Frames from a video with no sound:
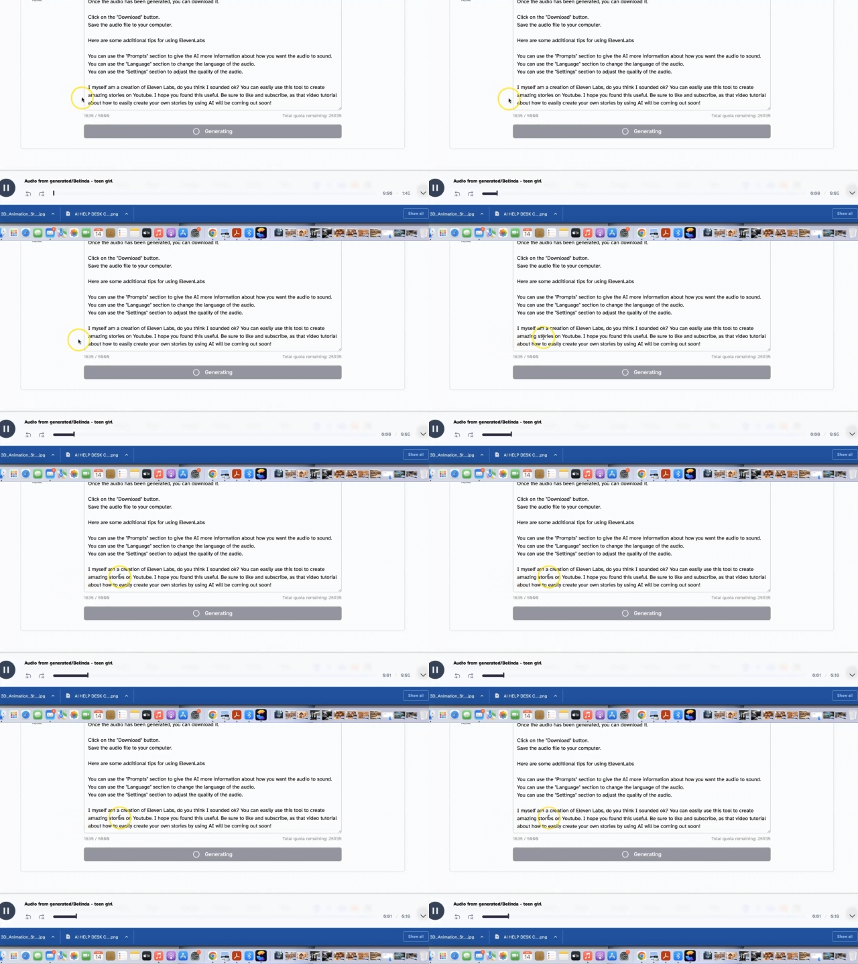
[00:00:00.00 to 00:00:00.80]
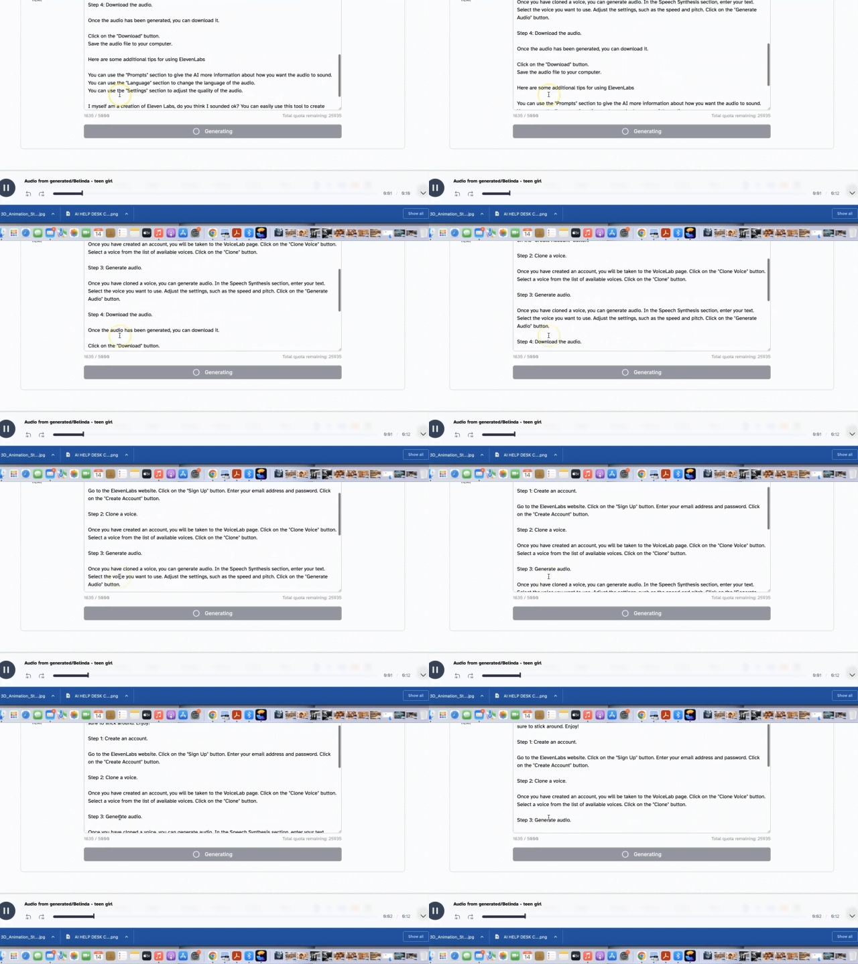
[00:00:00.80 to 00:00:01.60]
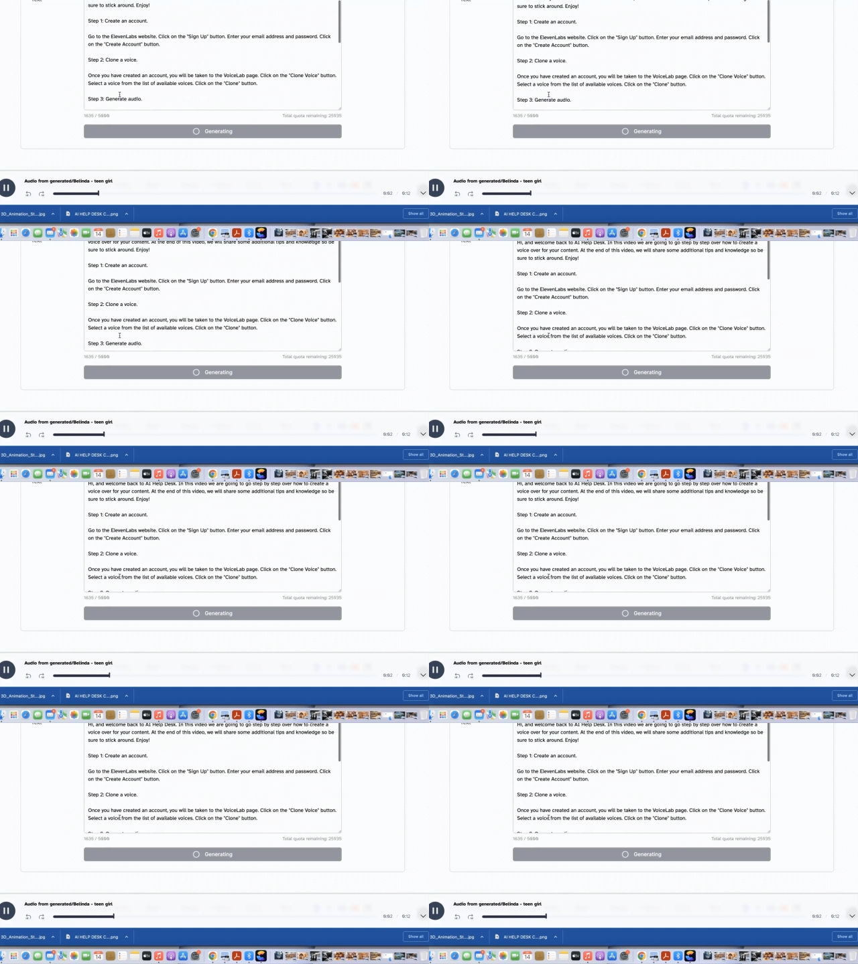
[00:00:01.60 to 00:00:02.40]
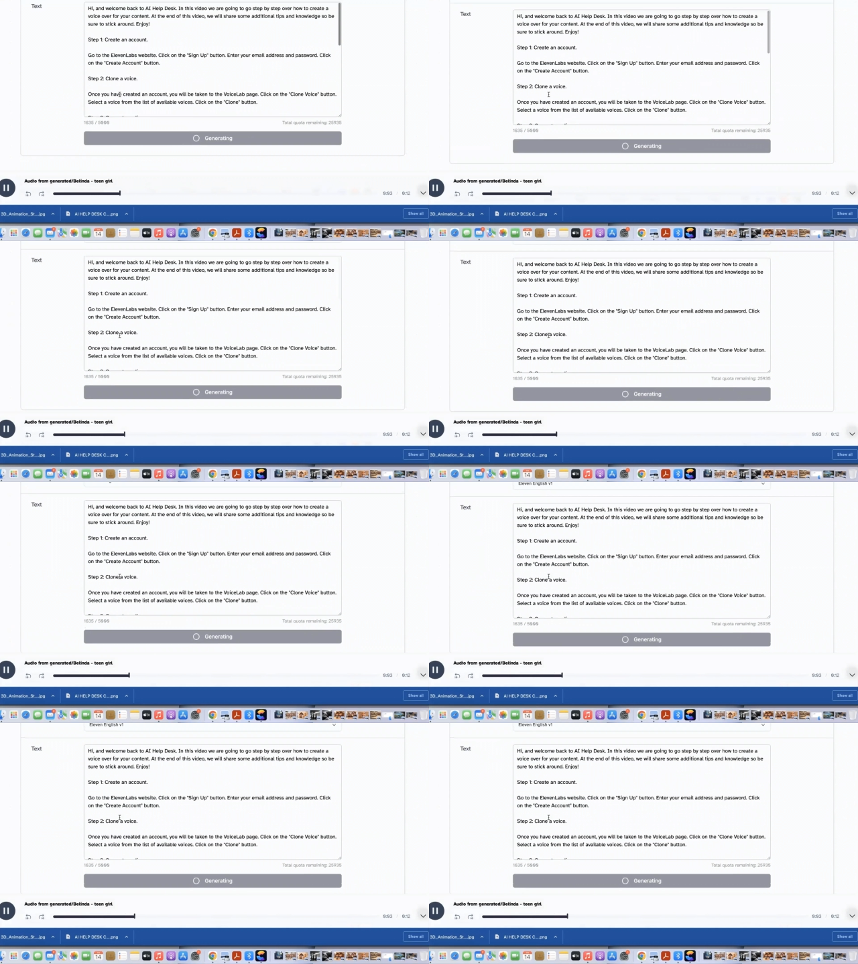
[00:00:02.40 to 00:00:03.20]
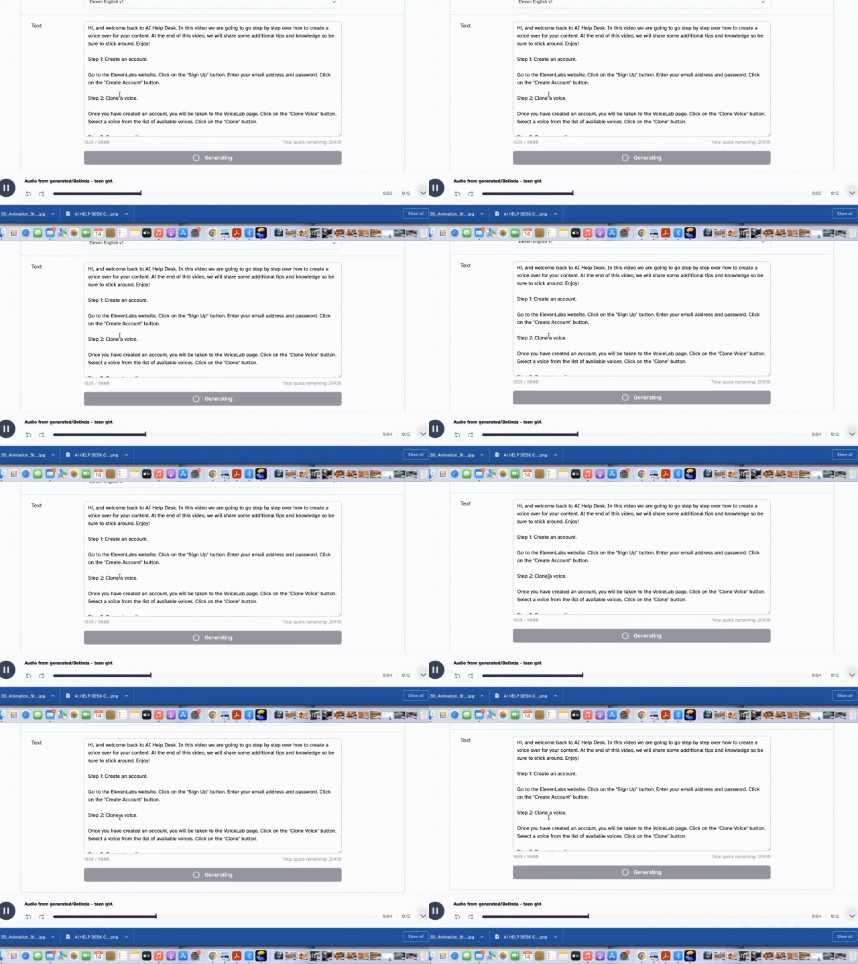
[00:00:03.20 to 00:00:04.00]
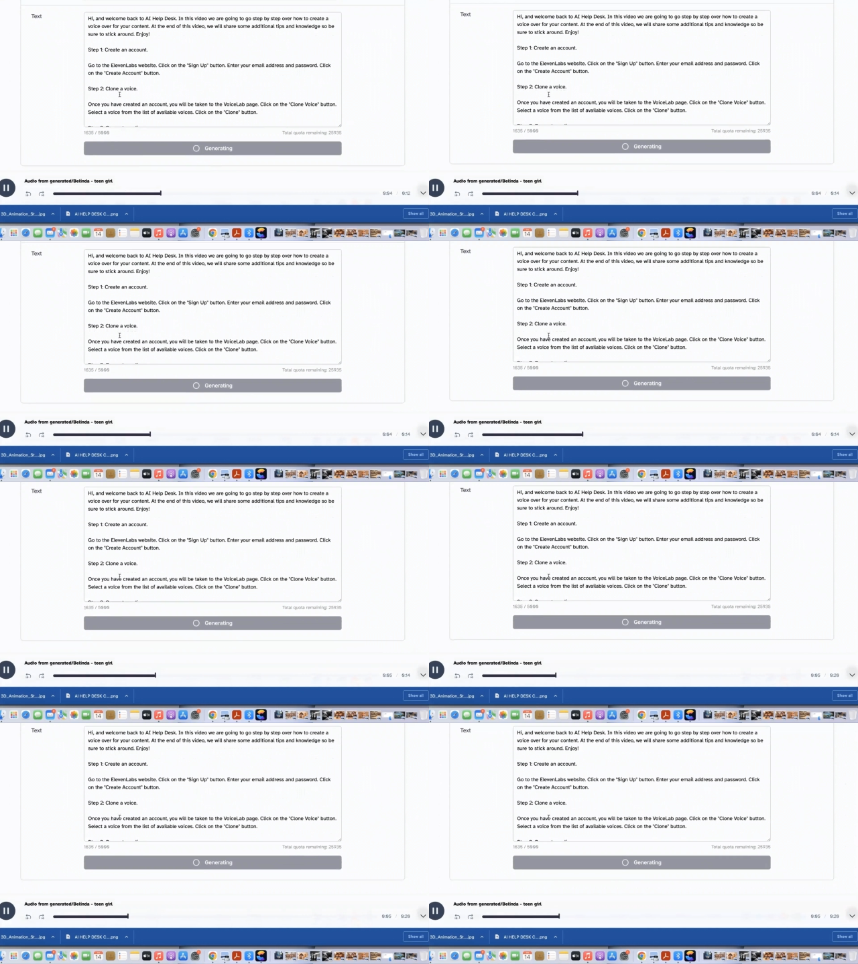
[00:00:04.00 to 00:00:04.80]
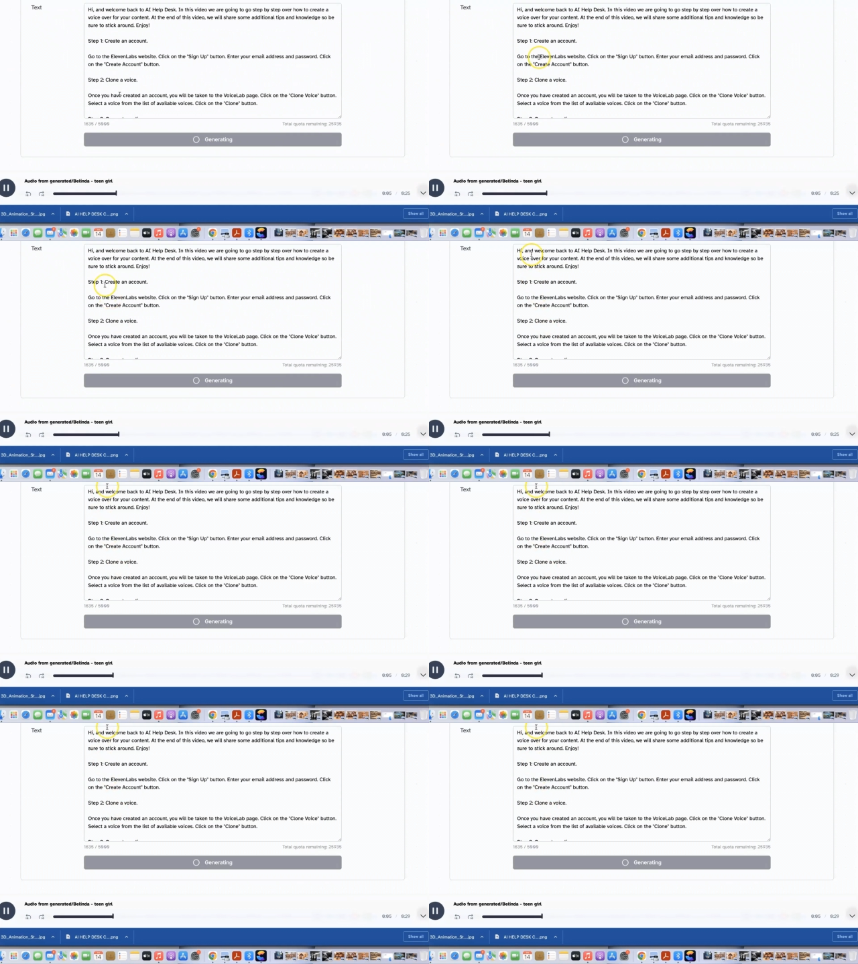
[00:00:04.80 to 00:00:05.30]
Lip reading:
[unreadable: no face in view]